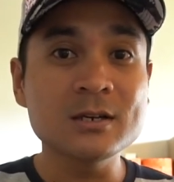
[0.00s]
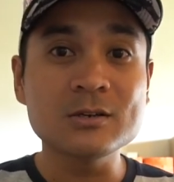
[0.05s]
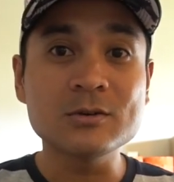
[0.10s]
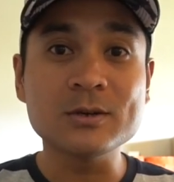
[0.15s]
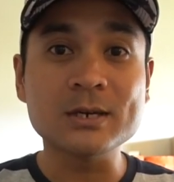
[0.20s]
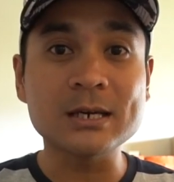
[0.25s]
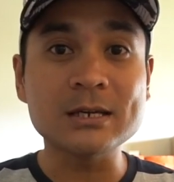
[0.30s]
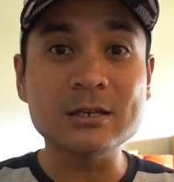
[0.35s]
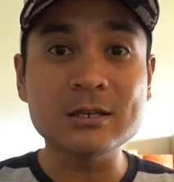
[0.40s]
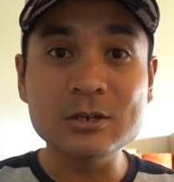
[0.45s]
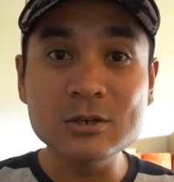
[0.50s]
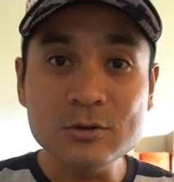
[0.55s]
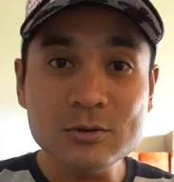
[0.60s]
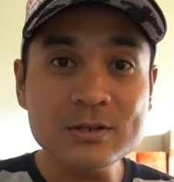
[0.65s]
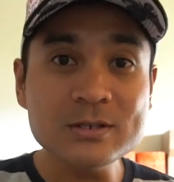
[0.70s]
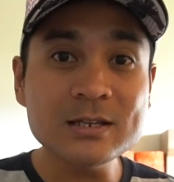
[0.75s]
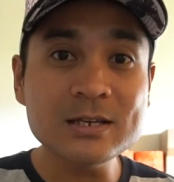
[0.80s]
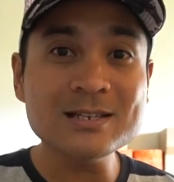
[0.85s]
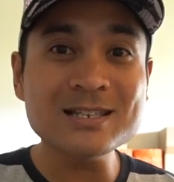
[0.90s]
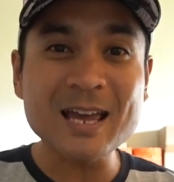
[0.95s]
you can
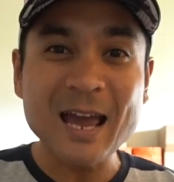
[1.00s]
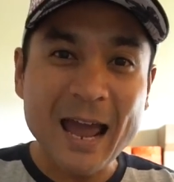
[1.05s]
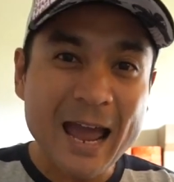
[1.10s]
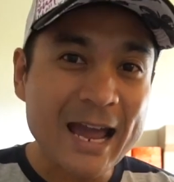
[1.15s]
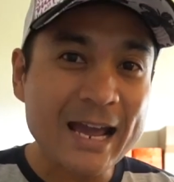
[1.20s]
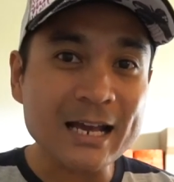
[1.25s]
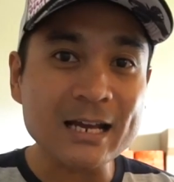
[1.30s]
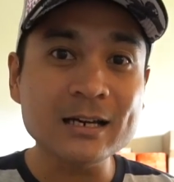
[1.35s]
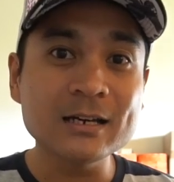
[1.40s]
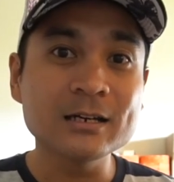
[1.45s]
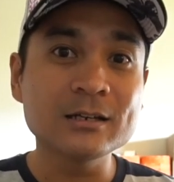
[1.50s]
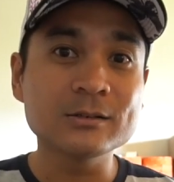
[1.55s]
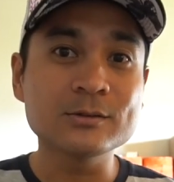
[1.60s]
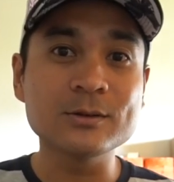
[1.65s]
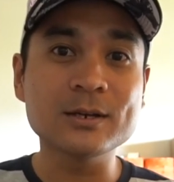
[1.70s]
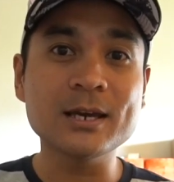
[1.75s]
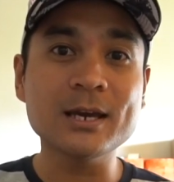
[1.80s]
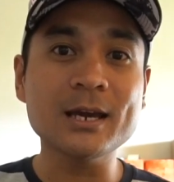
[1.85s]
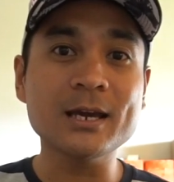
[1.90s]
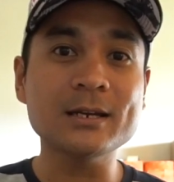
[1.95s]
use this hack
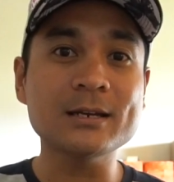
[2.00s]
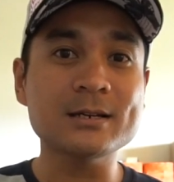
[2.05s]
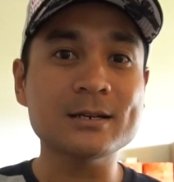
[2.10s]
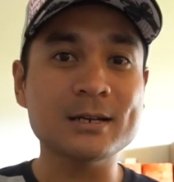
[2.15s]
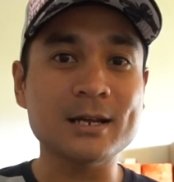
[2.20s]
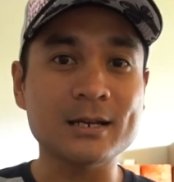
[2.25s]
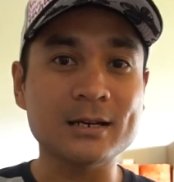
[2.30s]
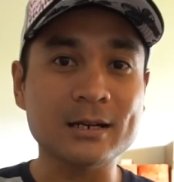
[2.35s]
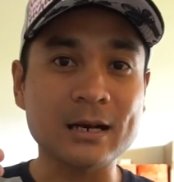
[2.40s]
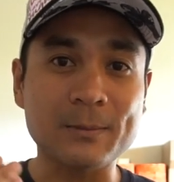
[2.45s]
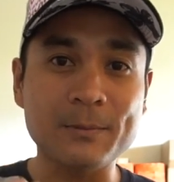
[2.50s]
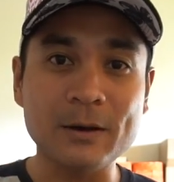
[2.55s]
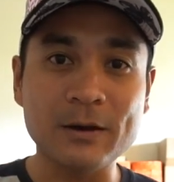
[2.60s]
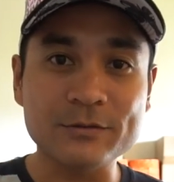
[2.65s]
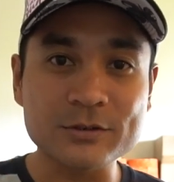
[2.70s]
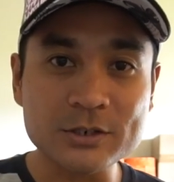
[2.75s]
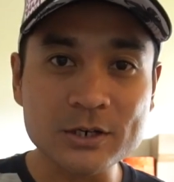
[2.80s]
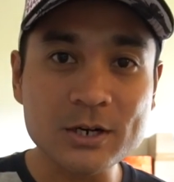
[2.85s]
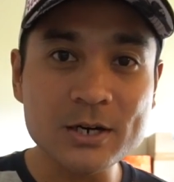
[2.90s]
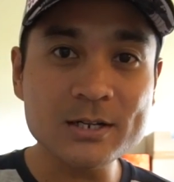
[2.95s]
to get that couple
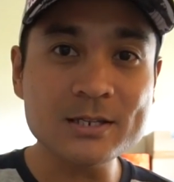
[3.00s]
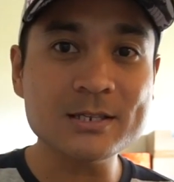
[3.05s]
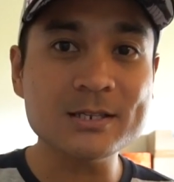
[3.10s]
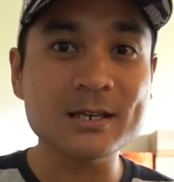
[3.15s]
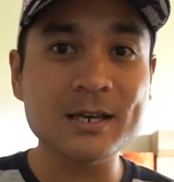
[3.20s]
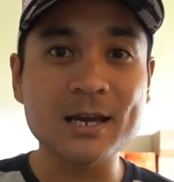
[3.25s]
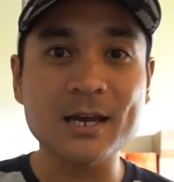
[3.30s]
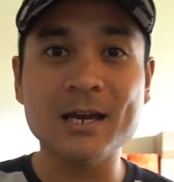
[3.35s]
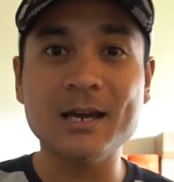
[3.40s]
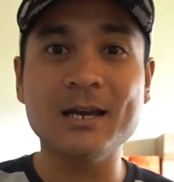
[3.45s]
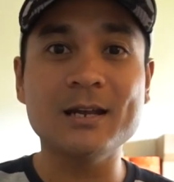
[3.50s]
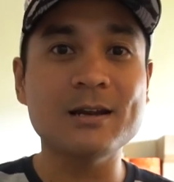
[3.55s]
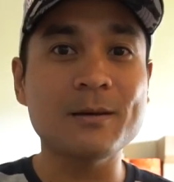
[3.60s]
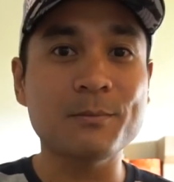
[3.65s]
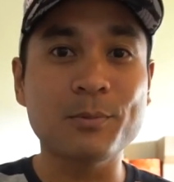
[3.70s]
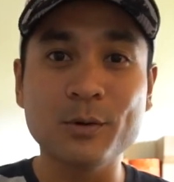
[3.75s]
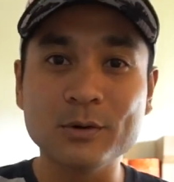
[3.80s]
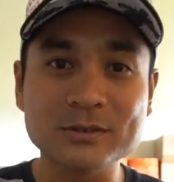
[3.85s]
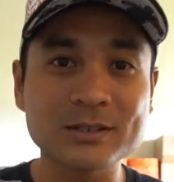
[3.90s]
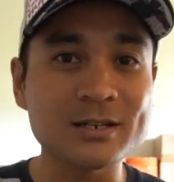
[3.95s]
of shots and
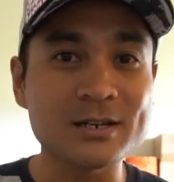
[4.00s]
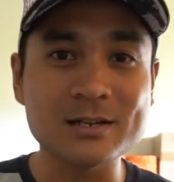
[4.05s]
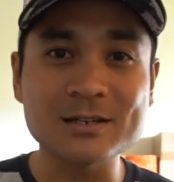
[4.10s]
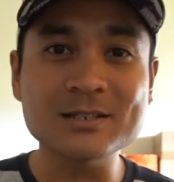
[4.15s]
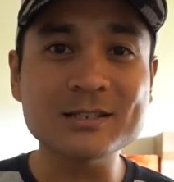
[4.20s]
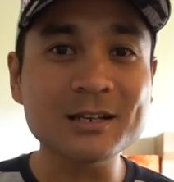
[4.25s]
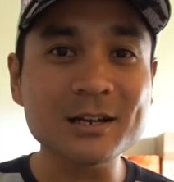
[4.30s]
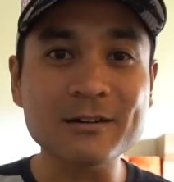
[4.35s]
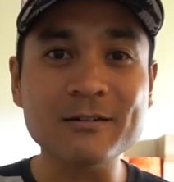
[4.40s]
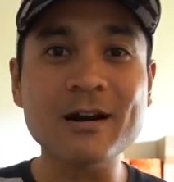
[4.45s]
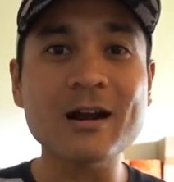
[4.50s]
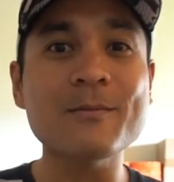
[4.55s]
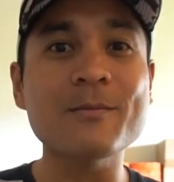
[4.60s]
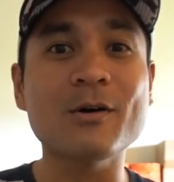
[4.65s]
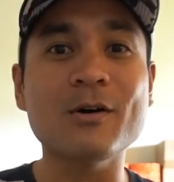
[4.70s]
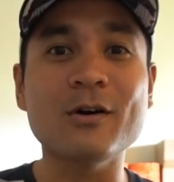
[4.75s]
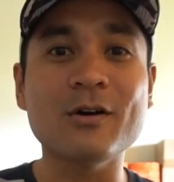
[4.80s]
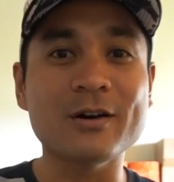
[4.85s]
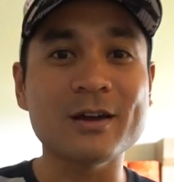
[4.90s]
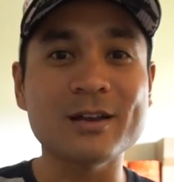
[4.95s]
post it in Instagram
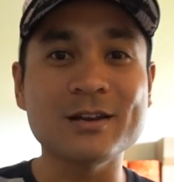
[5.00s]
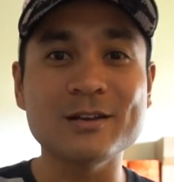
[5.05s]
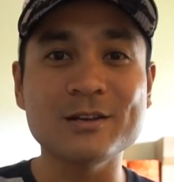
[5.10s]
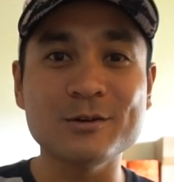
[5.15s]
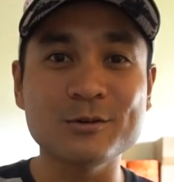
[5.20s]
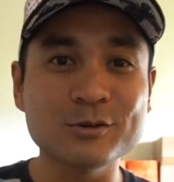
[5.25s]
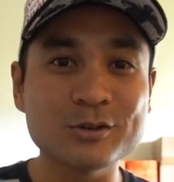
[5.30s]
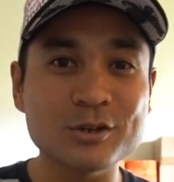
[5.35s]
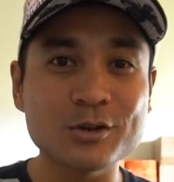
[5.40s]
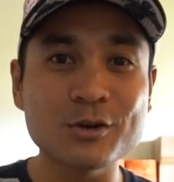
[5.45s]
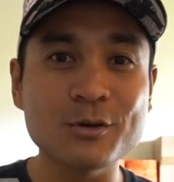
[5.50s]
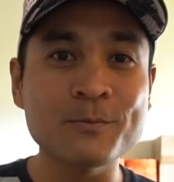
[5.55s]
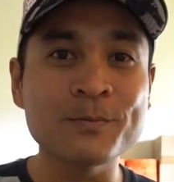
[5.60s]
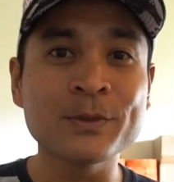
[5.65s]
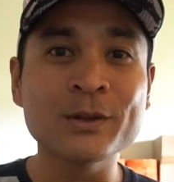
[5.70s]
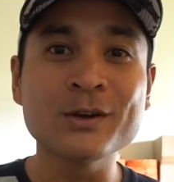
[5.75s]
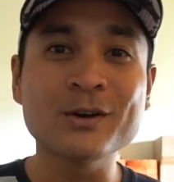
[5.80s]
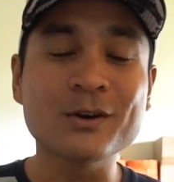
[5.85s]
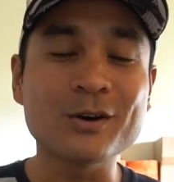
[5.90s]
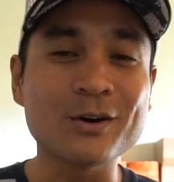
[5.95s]
or in YouTube
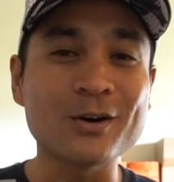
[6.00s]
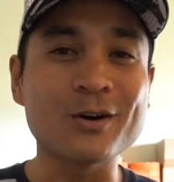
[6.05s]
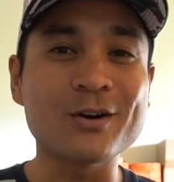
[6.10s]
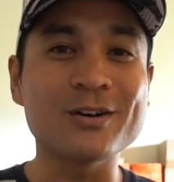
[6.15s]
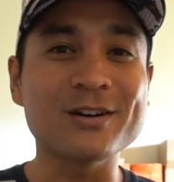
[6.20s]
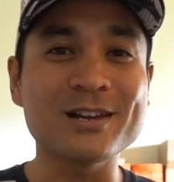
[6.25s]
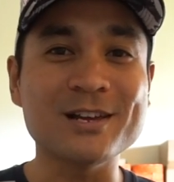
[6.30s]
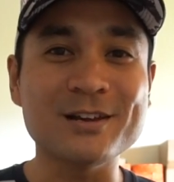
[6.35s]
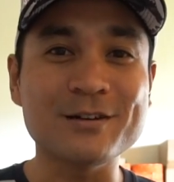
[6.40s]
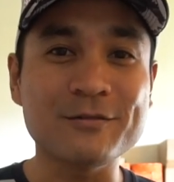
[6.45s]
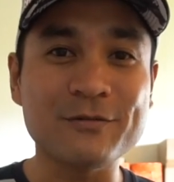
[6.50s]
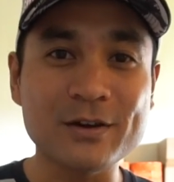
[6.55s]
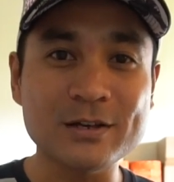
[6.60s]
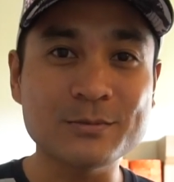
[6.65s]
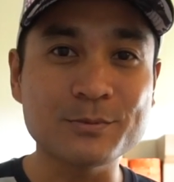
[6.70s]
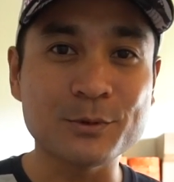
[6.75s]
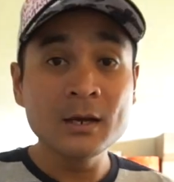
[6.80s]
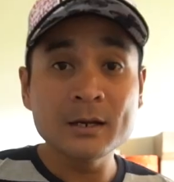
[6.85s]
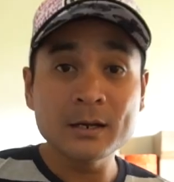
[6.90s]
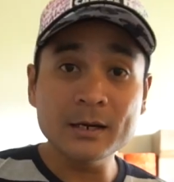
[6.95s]
or in
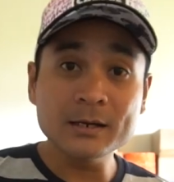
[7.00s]
Facebook.